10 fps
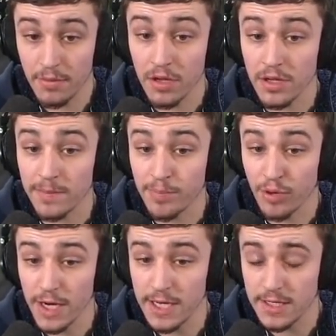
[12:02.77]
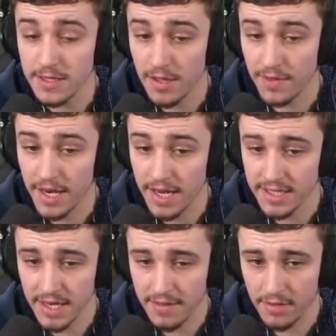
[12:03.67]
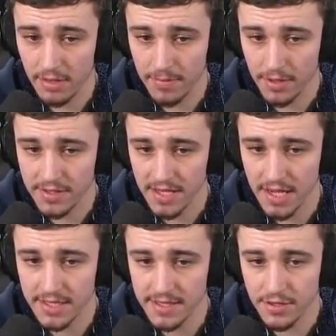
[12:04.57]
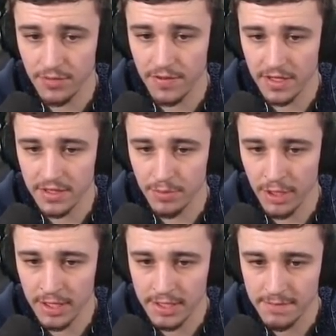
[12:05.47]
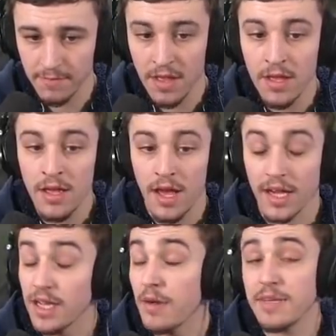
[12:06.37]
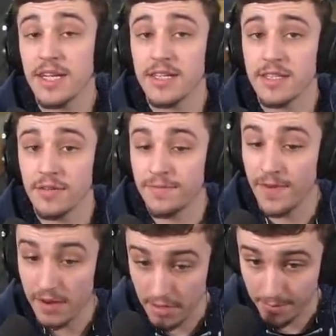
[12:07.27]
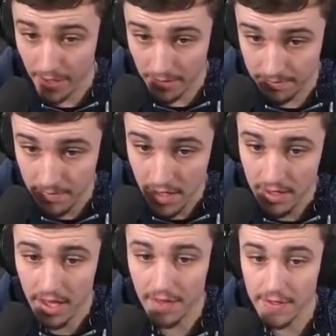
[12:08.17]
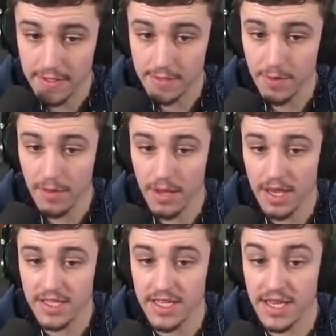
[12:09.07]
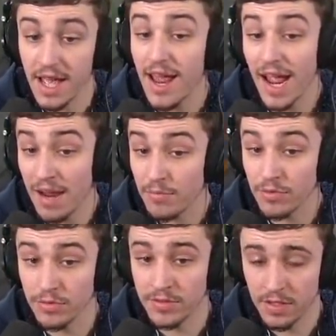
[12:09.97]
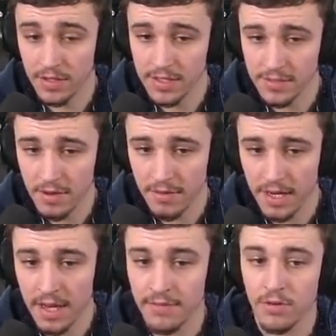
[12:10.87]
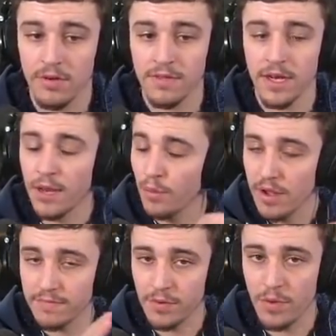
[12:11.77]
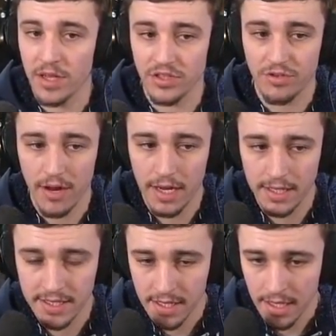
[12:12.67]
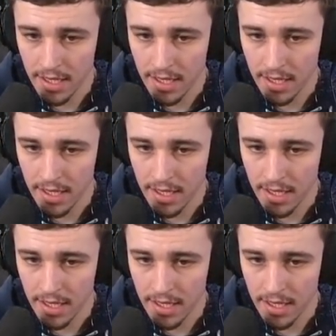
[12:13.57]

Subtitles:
We've got the breeders on the next level on both sides. There's 2 villager breeders. And coming down to the very bottom, this is where we actually get emeralds. So this is where we're going to have all of the, like, 1-for-1 trades.